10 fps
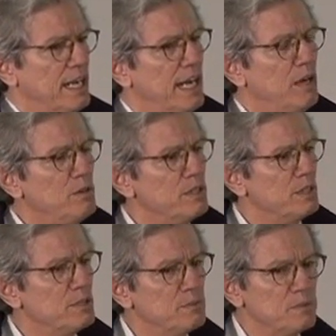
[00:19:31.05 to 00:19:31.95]
How,
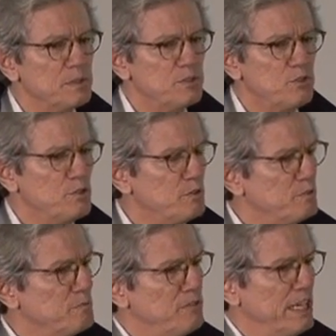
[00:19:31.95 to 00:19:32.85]
just
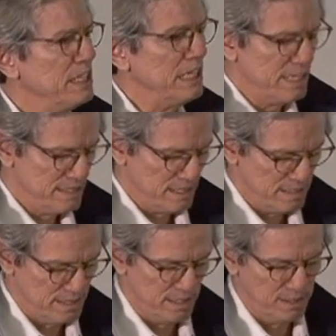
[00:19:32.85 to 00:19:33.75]
to finalize
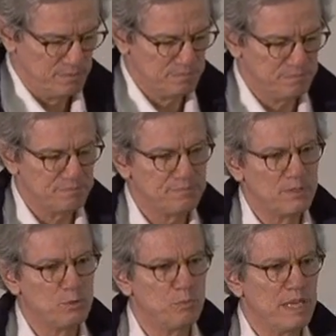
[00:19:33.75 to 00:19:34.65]

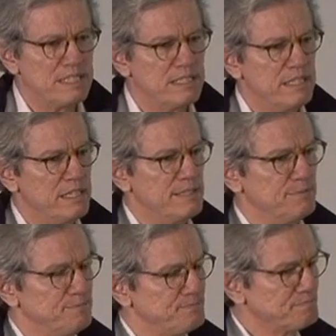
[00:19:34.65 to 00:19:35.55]
this presentation,
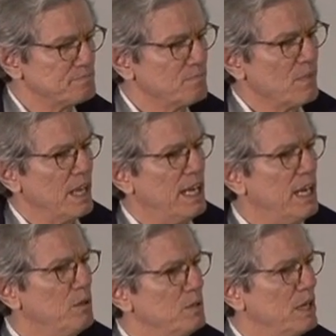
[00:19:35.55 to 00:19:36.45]

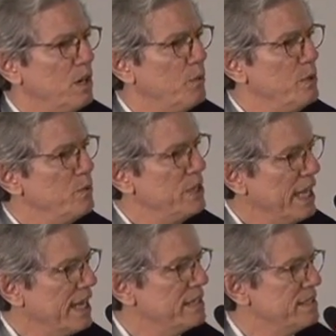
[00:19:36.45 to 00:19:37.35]
how are we
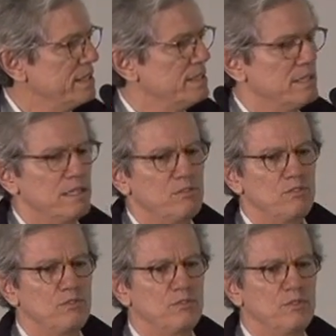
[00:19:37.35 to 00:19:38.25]
reacting to
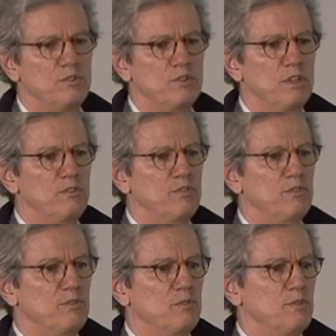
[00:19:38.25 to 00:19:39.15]

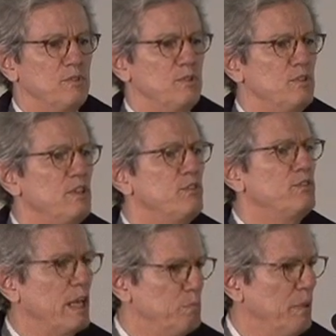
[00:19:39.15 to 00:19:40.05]
these
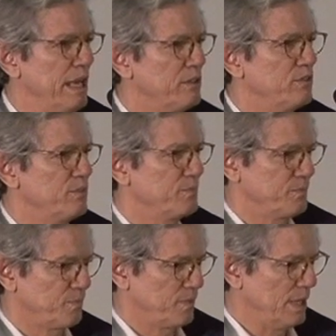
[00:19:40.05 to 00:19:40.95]
setbacks
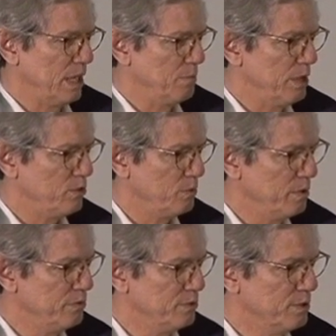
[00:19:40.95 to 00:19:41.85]
that I mentioned
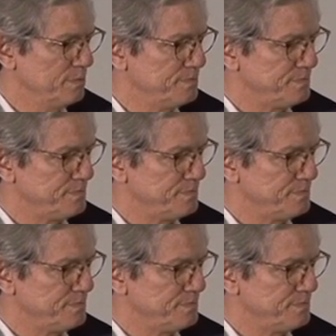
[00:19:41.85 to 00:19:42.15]
before?